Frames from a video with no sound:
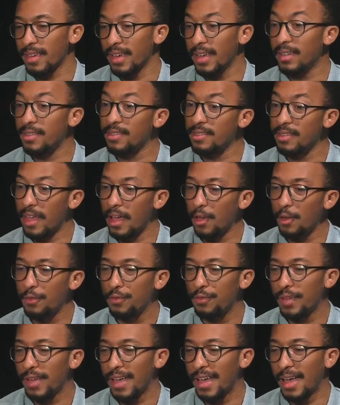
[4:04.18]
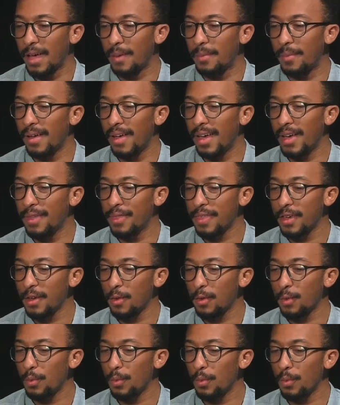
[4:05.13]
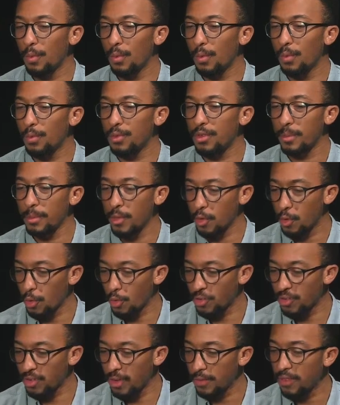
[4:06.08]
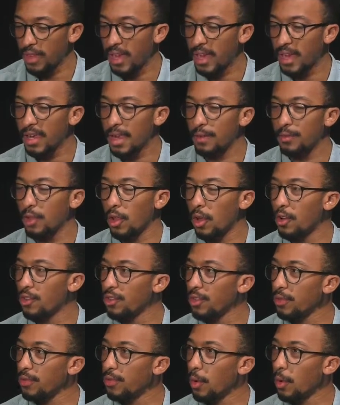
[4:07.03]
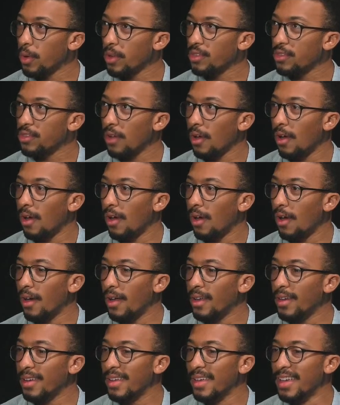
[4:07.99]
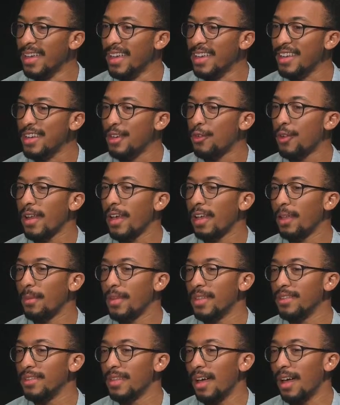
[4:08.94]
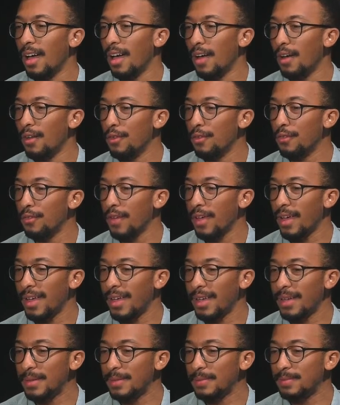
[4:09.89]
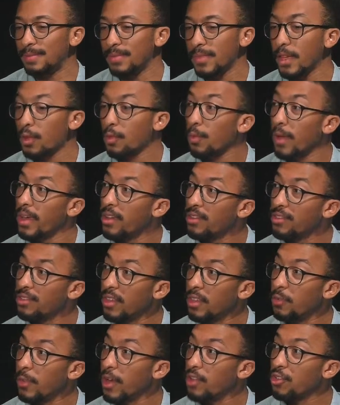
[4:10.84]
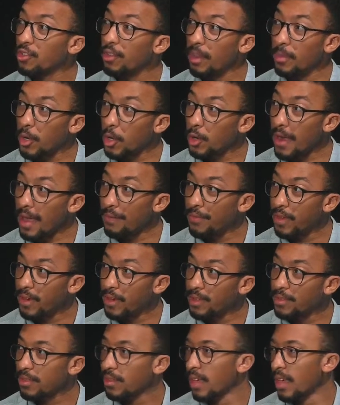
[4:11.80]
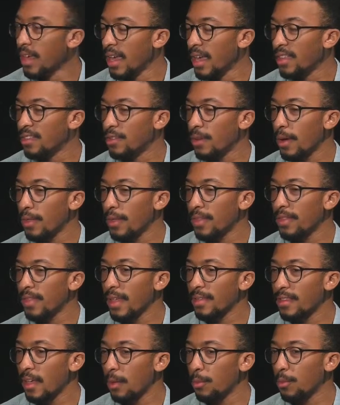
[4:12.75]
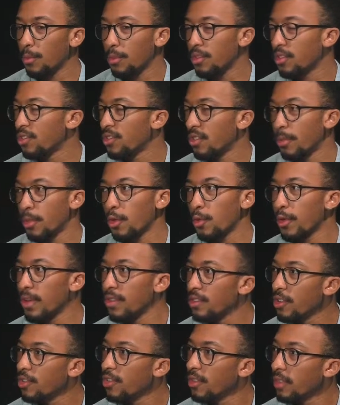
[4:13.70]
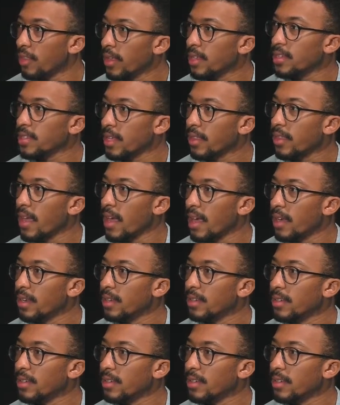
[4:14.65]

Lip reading: itself, I think some of the courses I've taken have largely focused on different elements of race and racial demographics, and so I think that's helped with just some of the research and things like that.